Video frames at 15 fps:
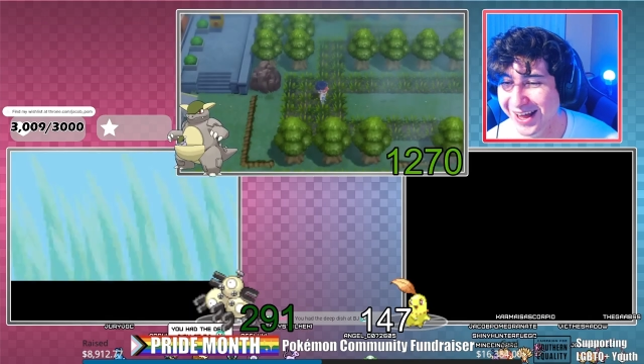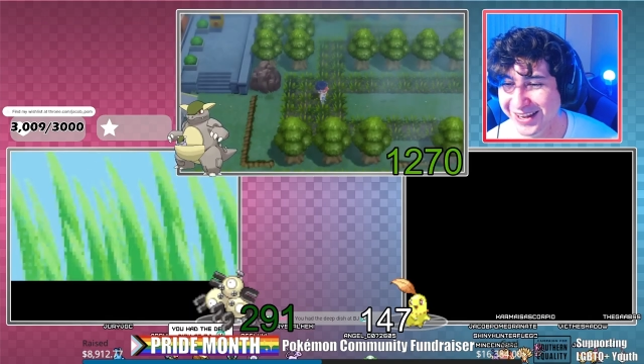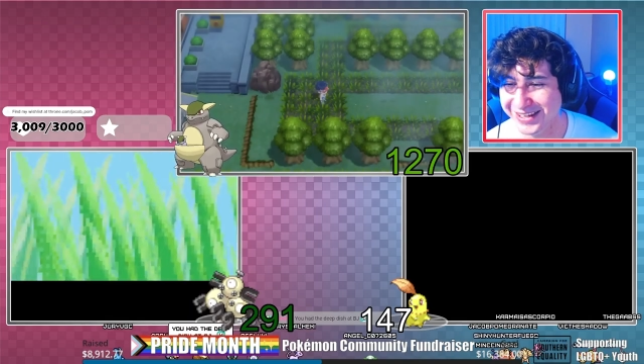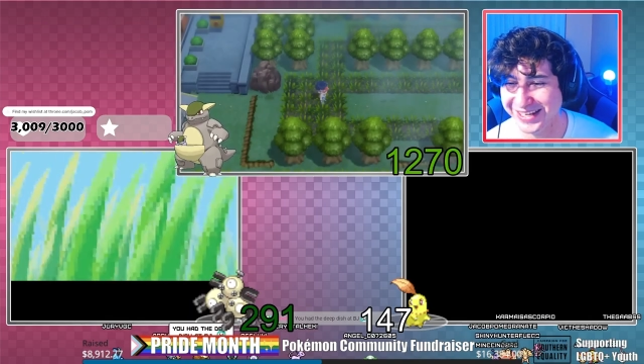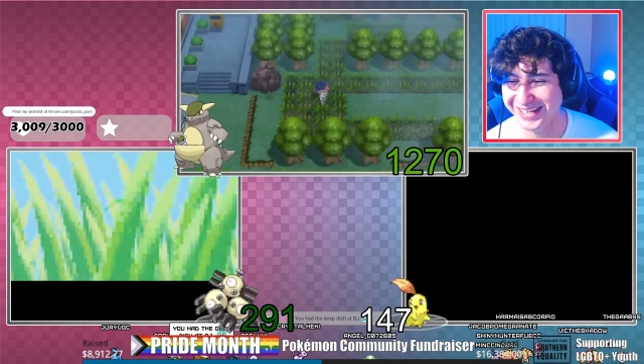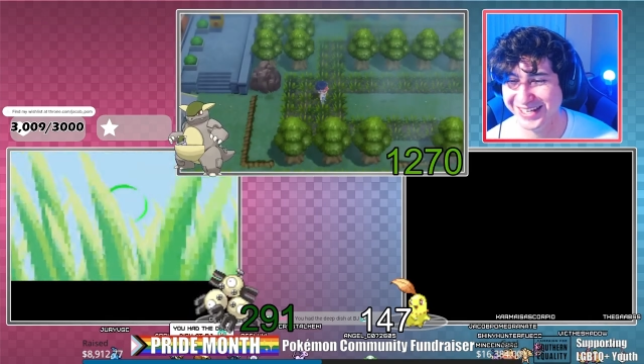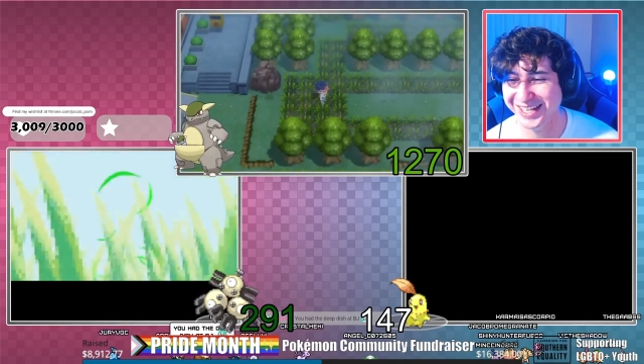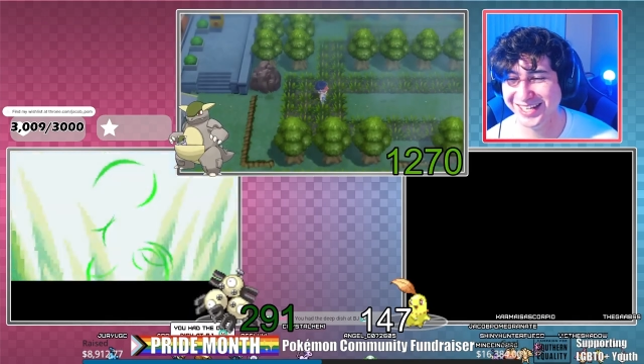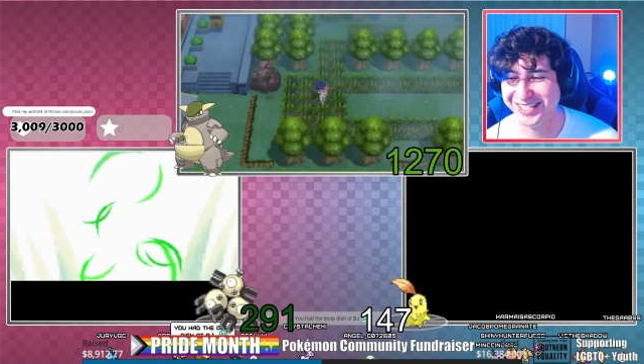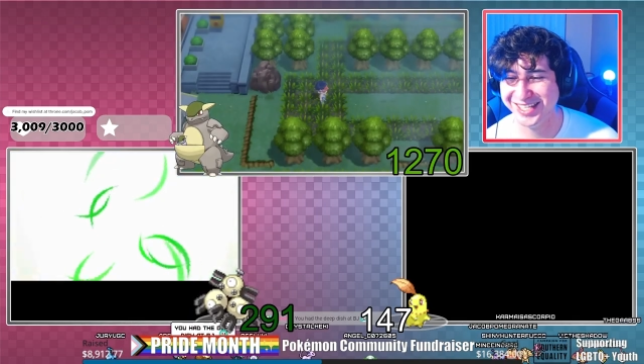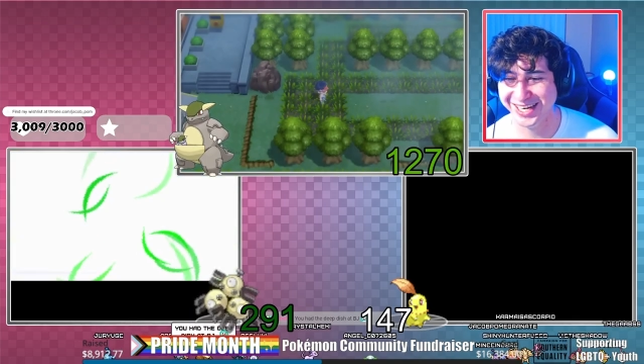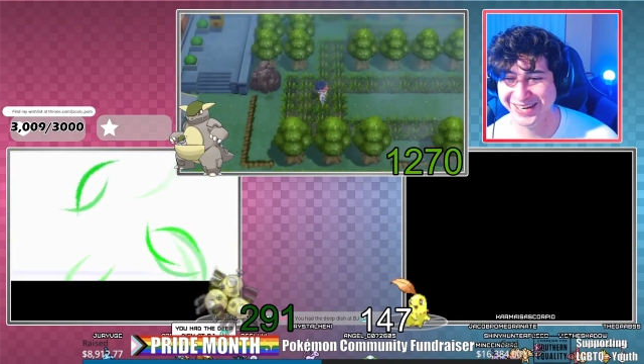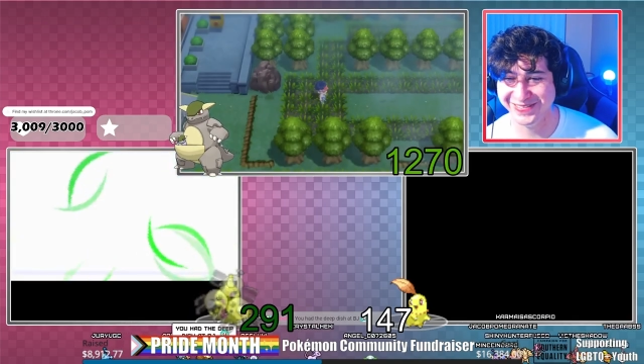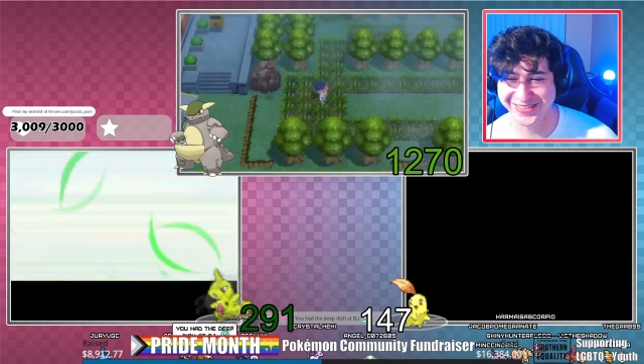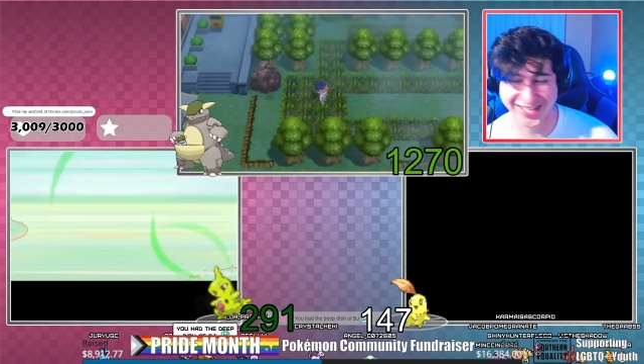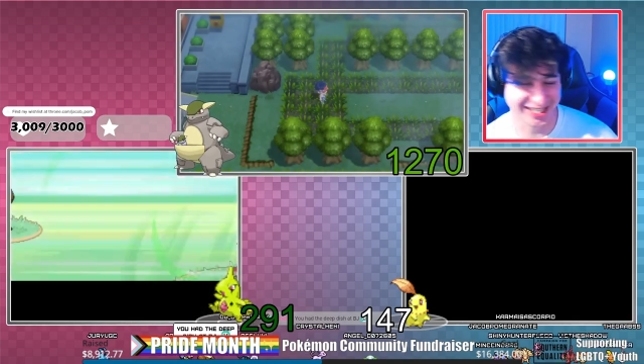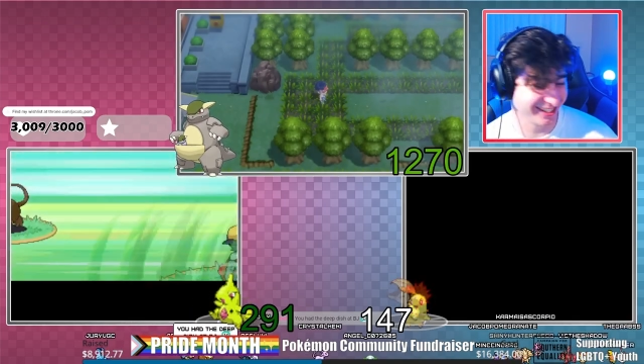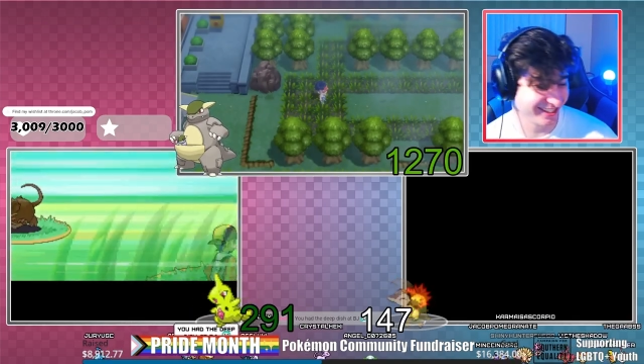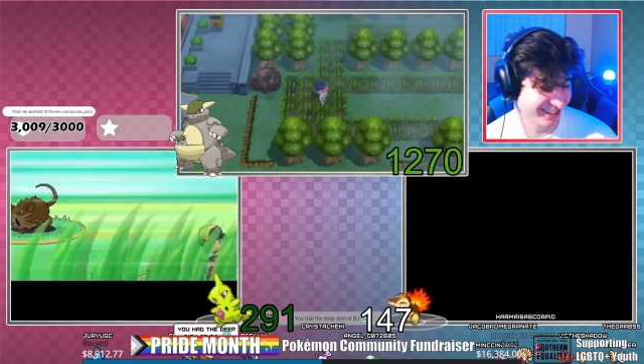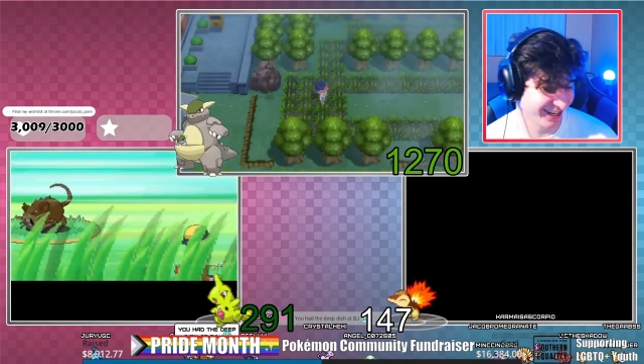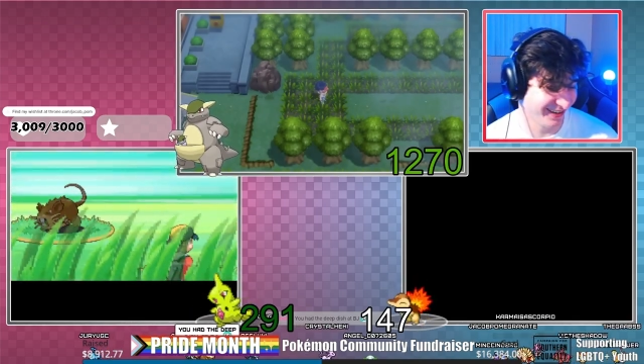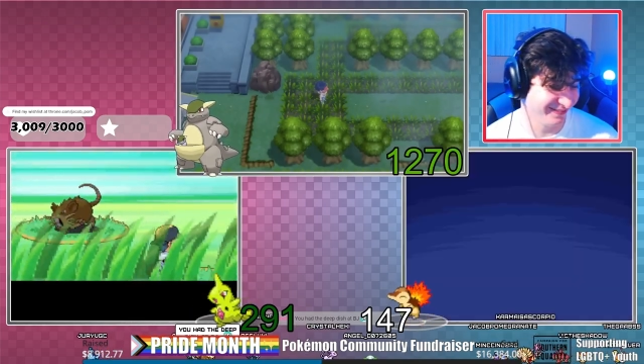Yeah the deep dish